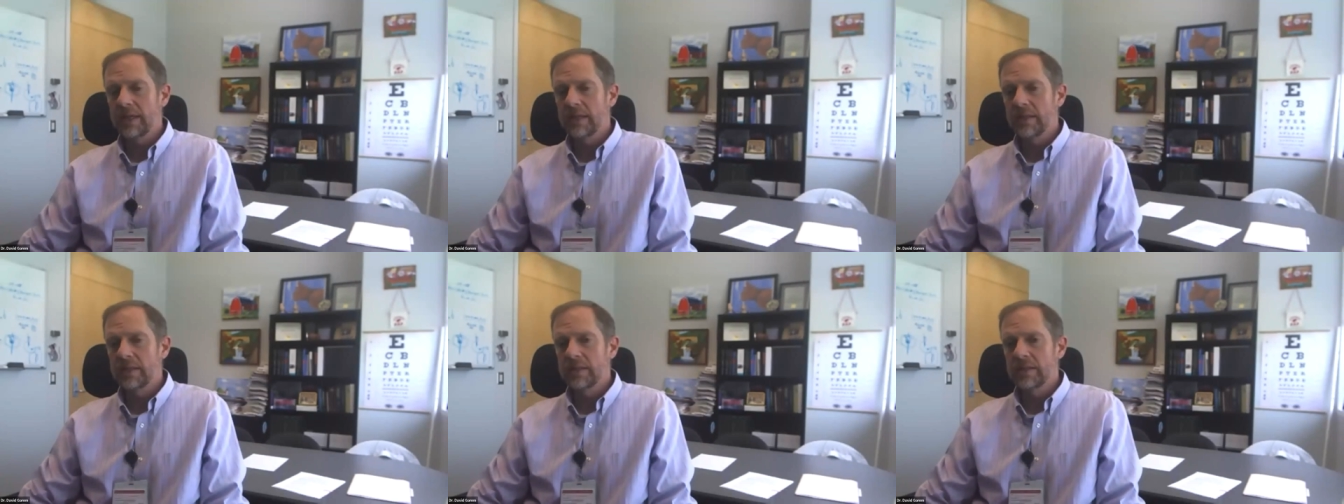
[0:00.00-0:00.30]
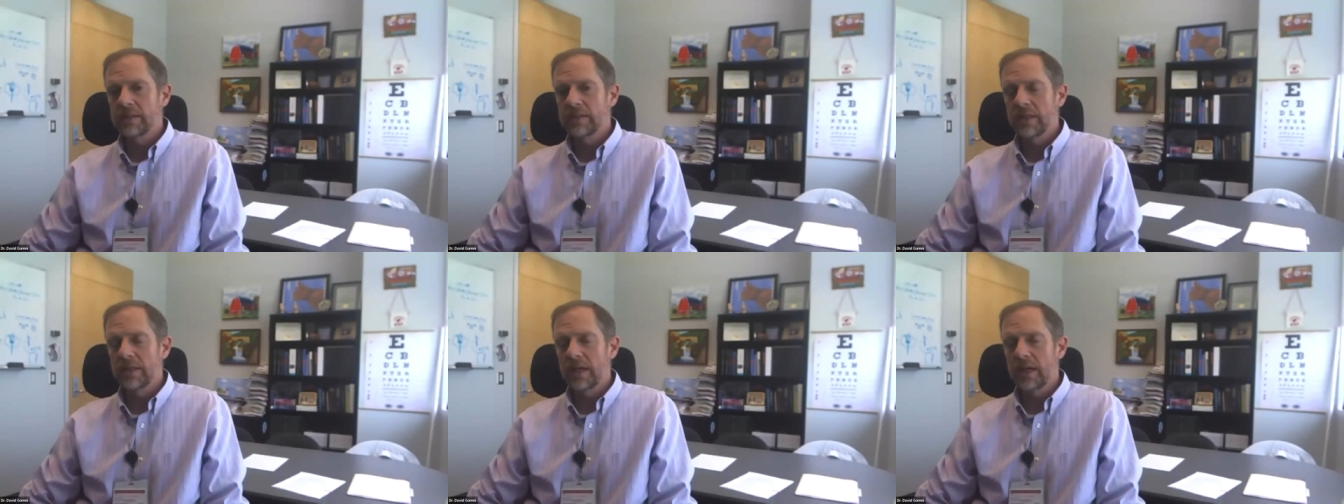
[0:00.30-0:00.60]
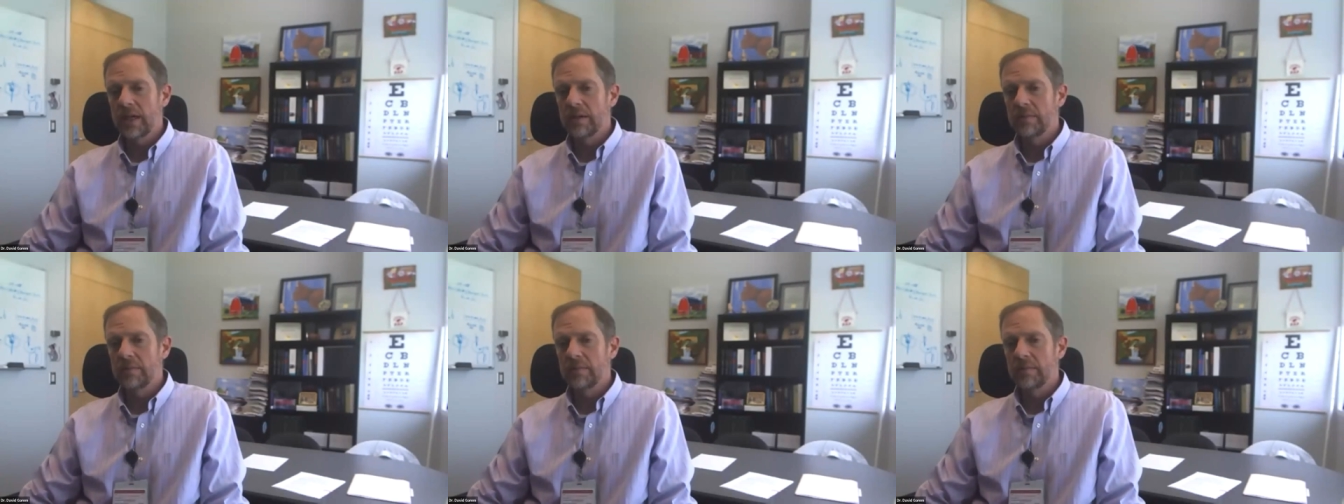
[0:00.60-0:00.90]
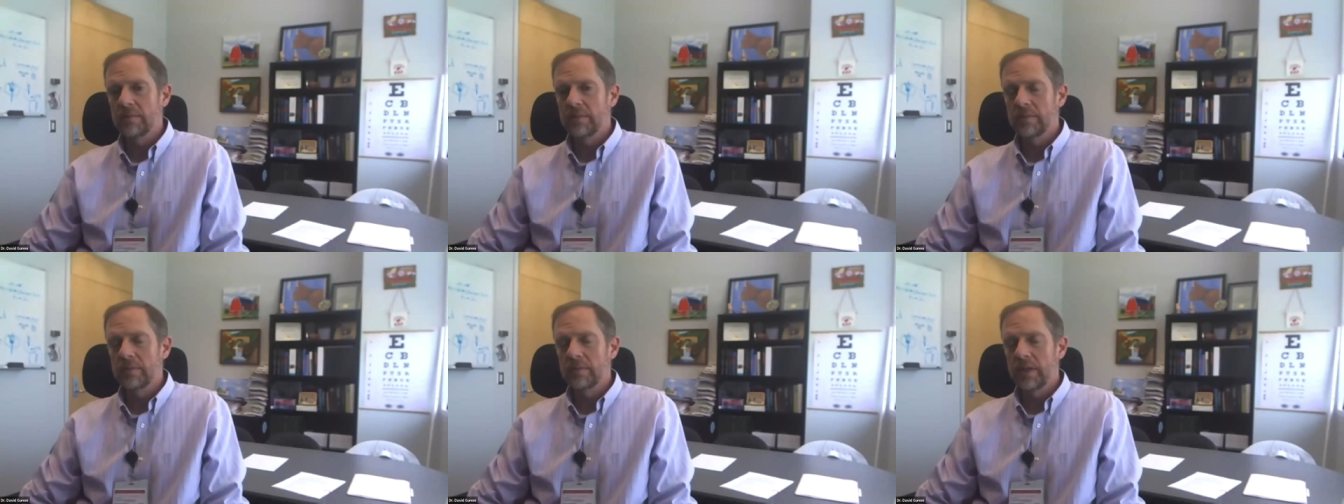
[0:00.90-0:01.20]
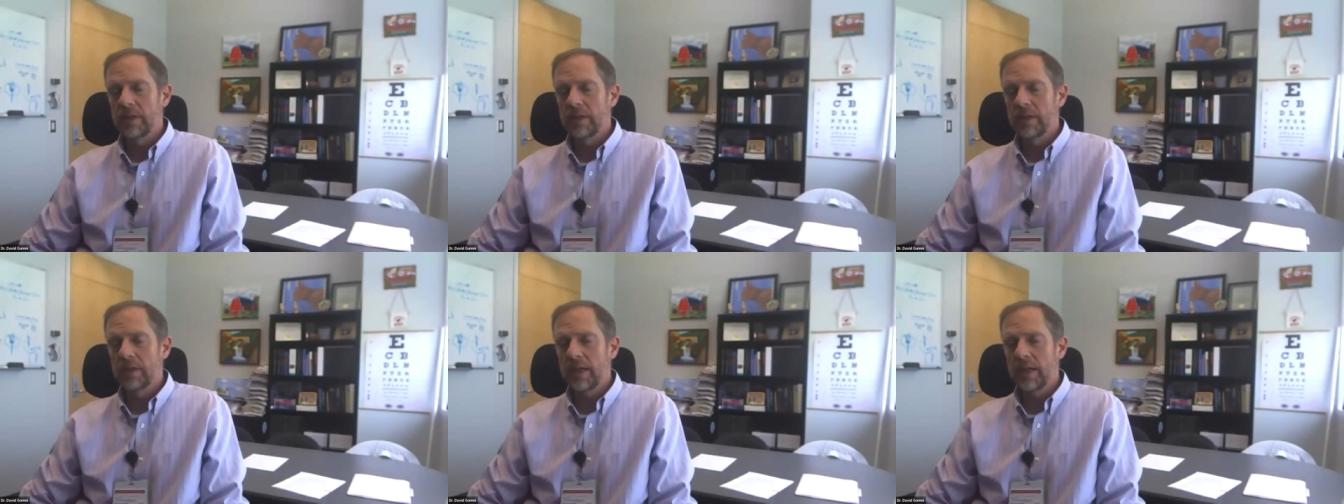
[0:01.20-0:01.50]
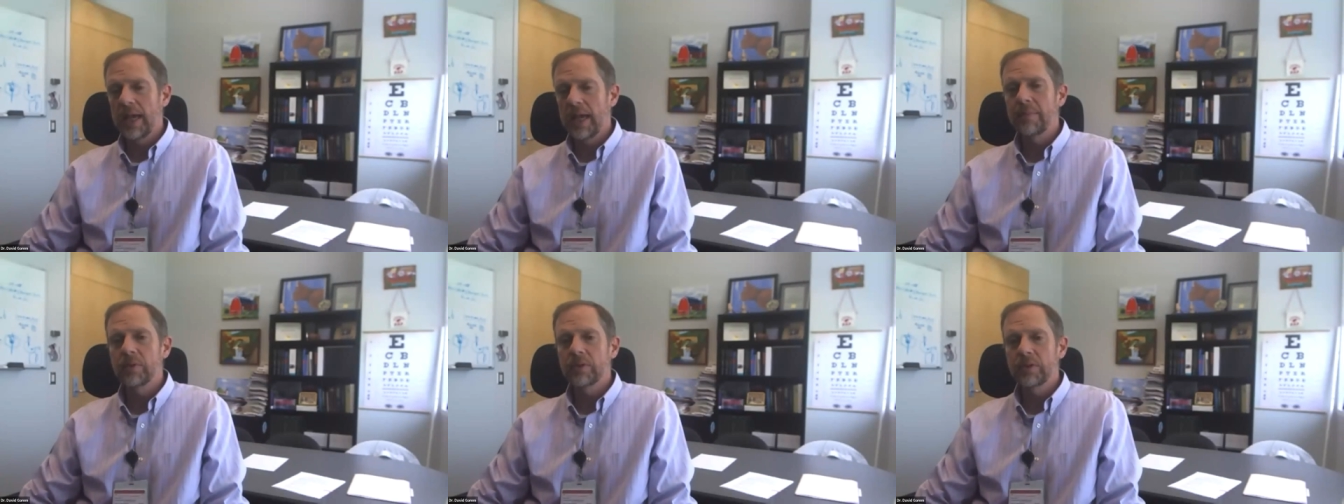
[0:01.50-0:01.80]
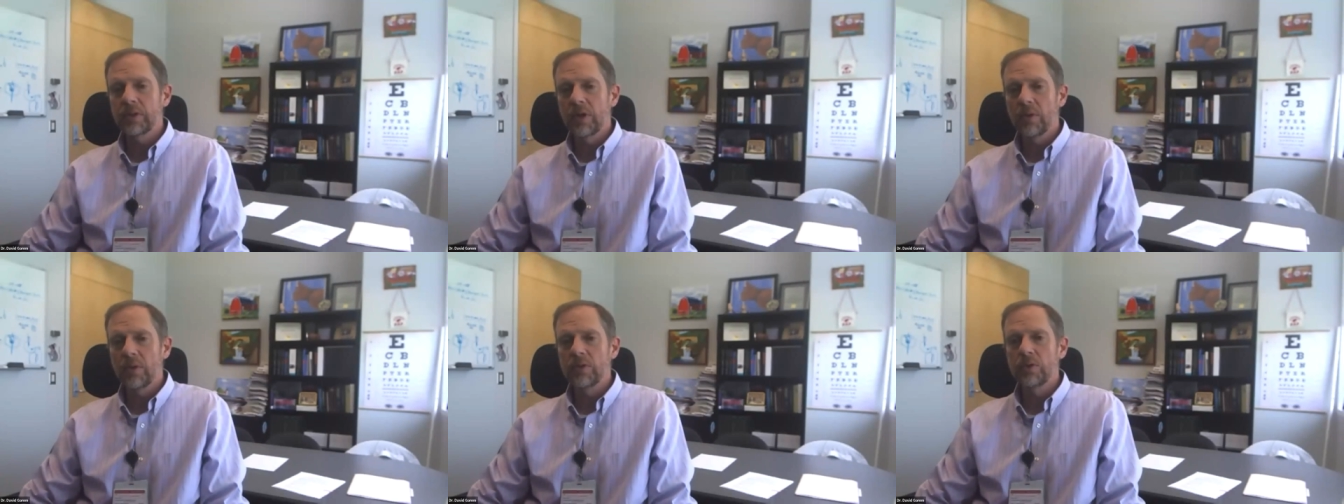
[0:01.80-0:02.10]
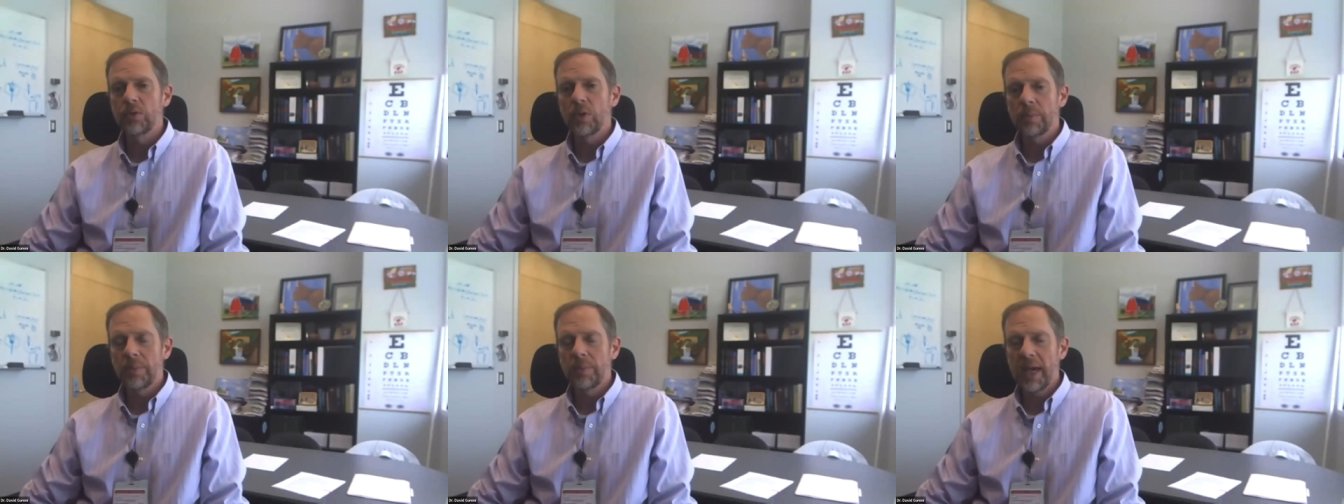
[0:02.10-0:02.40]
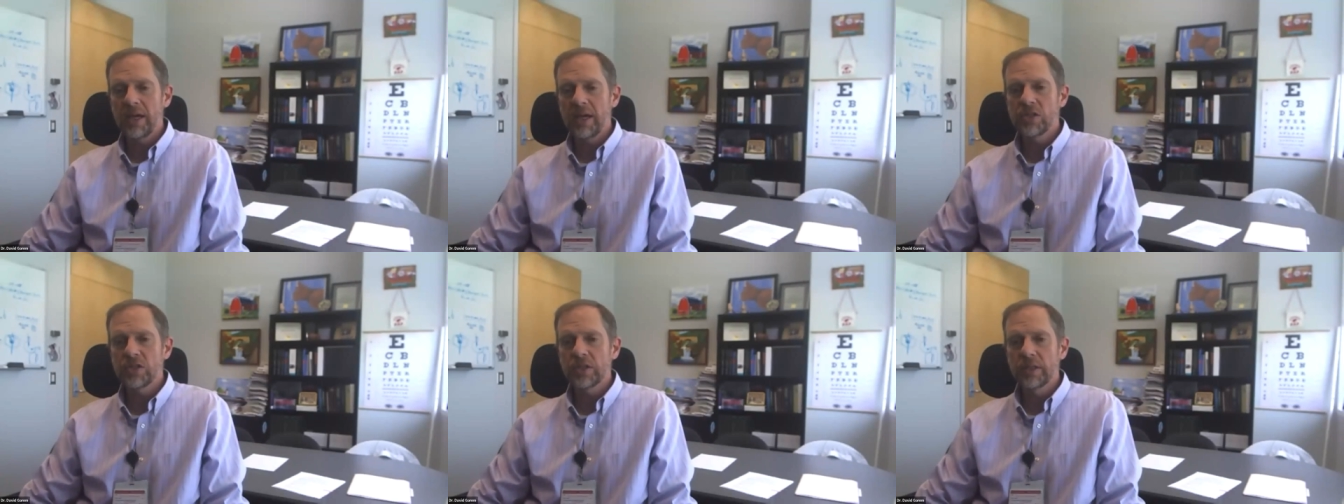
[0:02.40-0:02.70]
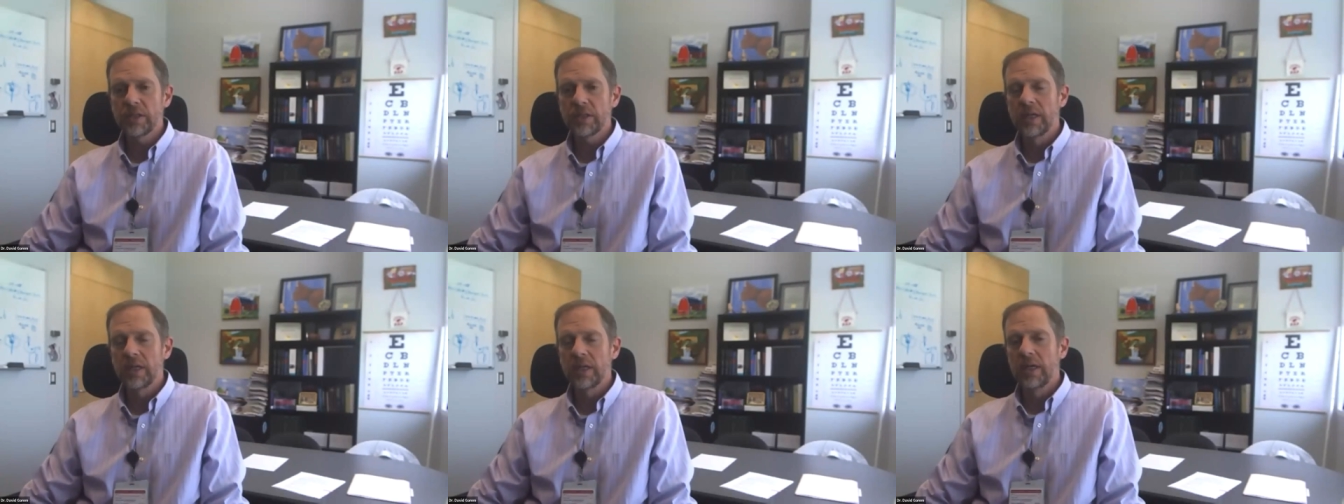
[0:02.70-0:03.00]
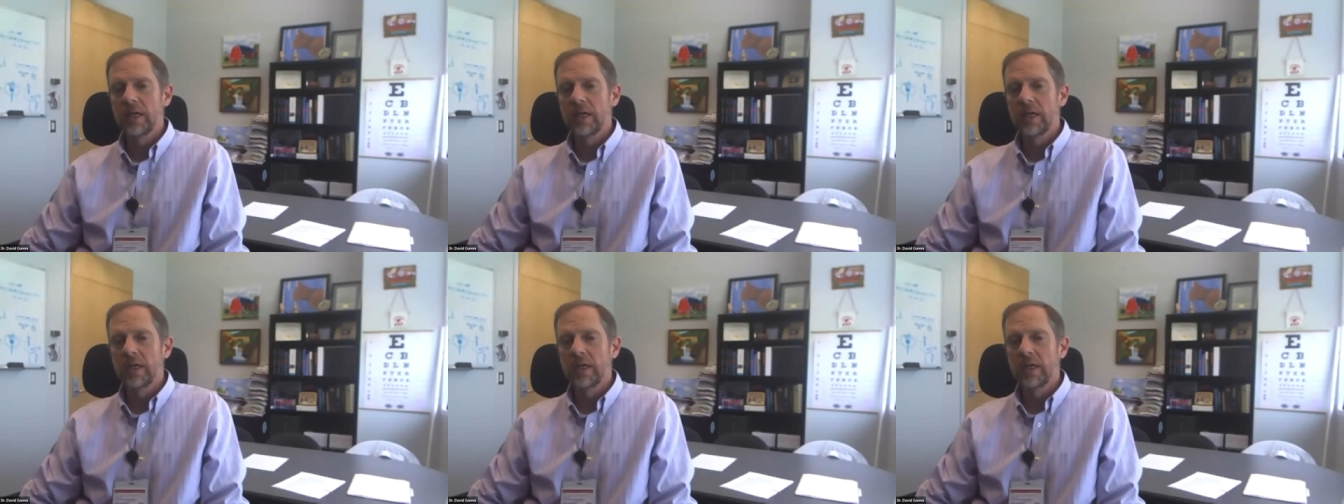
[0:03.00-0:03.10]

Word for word: is um, uh, able to go into a patient,